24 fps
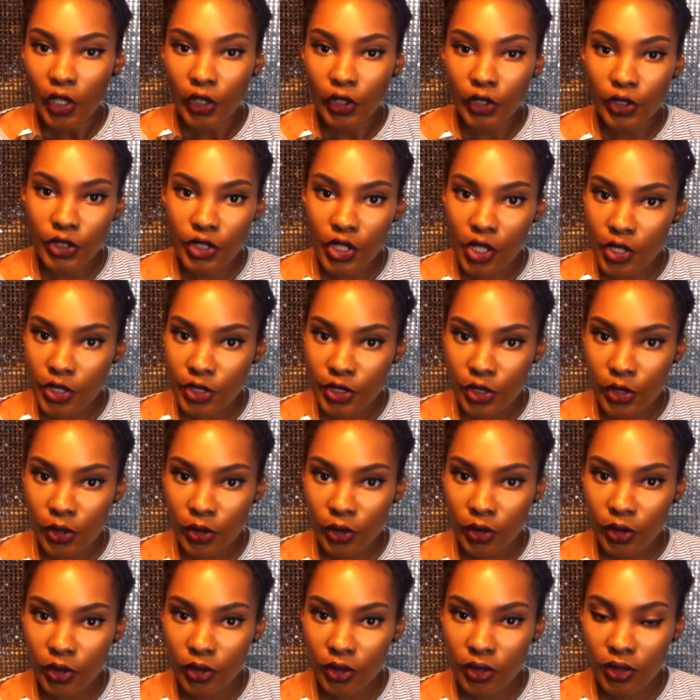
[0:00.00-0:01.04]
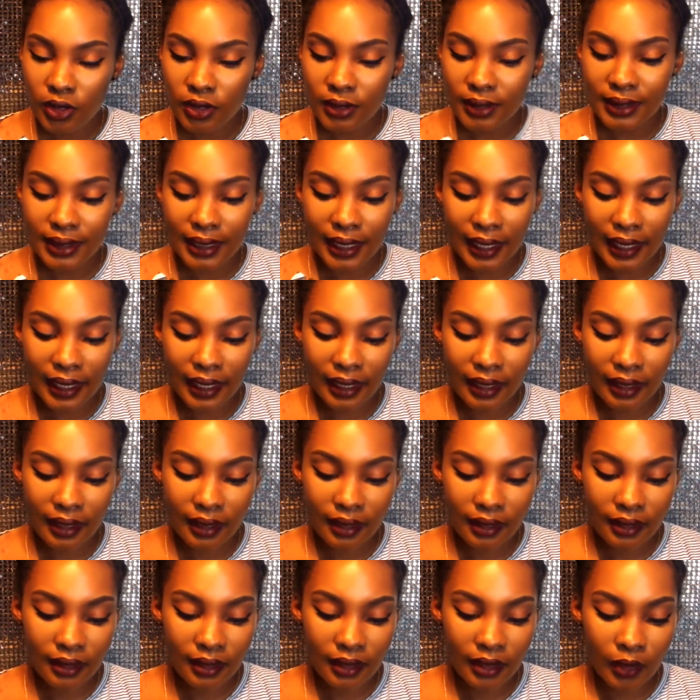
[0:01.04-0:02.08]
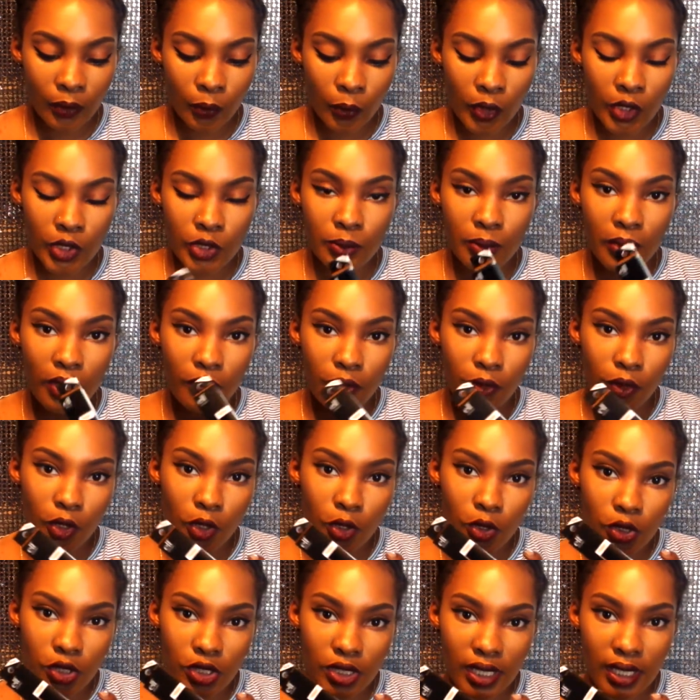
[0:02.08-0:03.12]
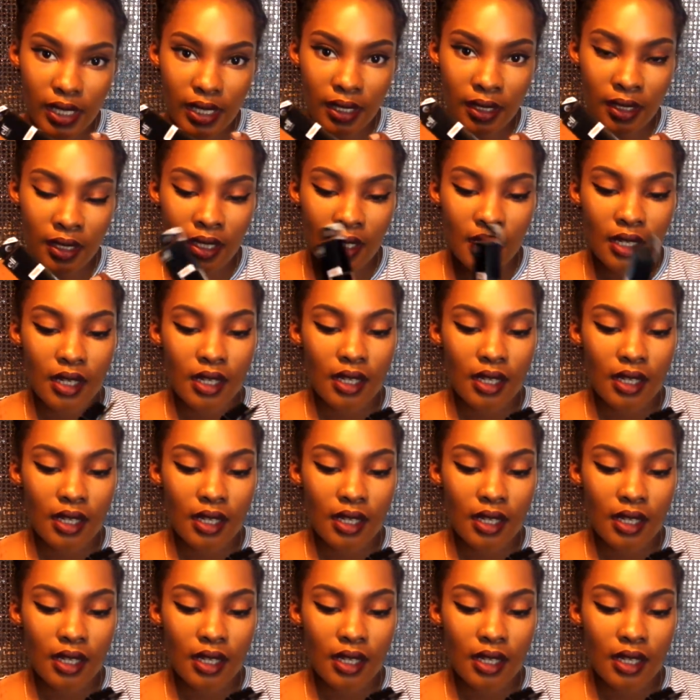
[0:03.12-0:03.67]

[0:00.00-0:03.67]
her dark circles, and it works well for her shade.